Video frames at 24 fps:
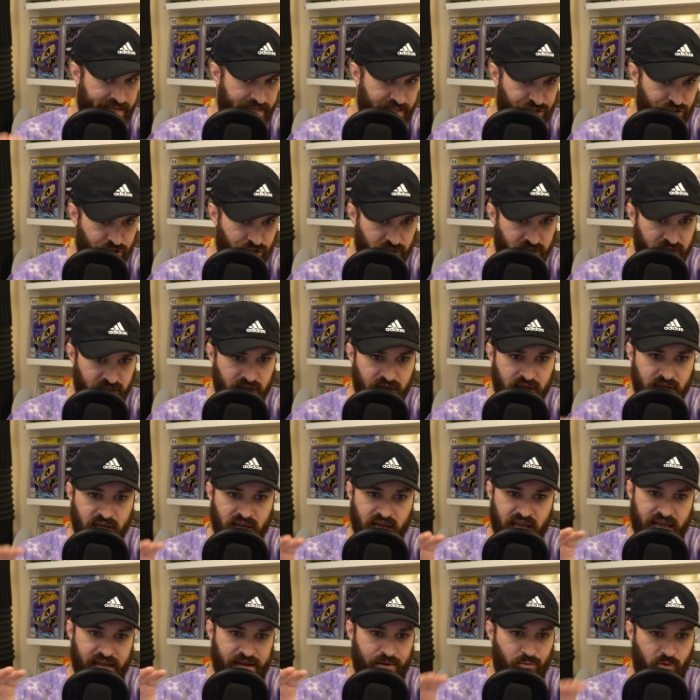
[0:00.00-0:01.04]
injured
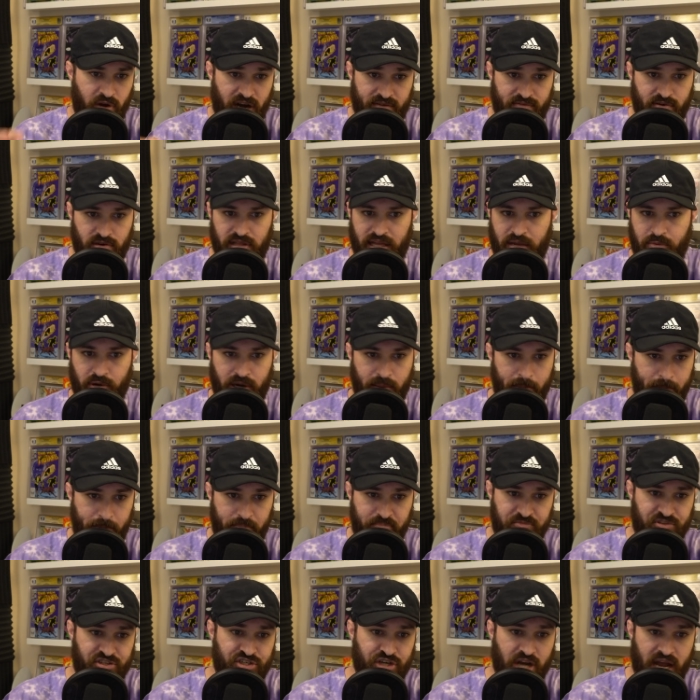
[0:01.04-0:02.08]
and whatever. Like when
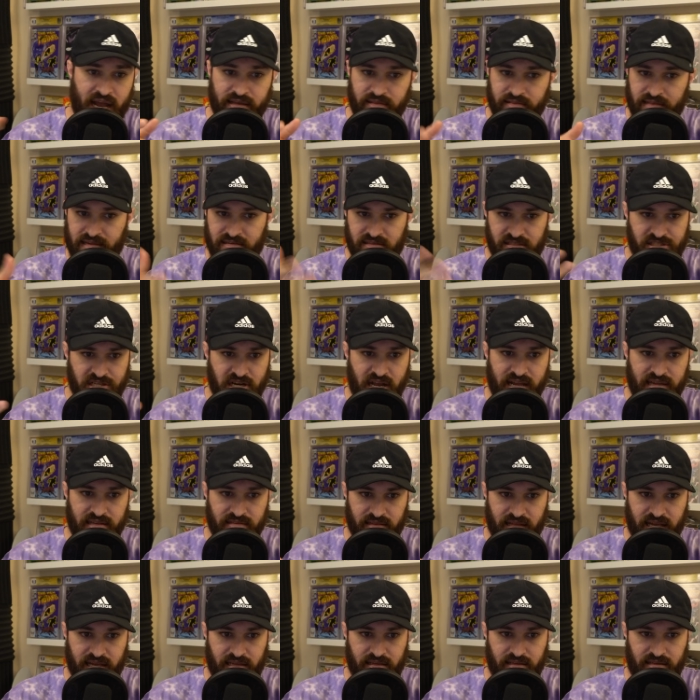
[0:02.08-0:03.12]
that giant
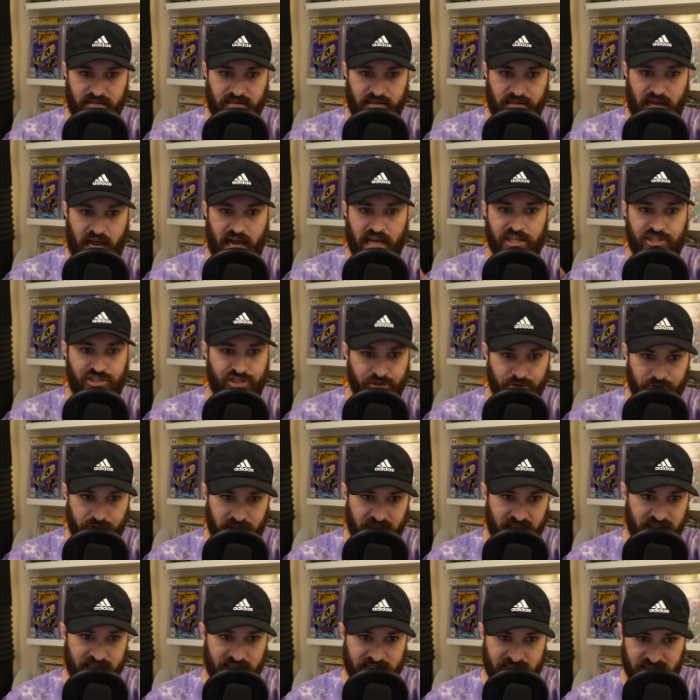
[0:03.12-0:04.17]
like kaiju
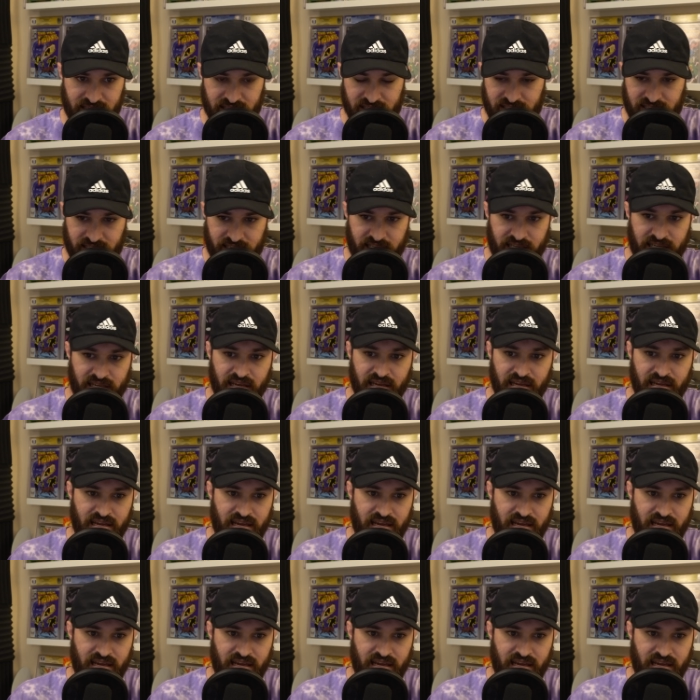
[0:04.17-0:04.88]
thing that's in the city,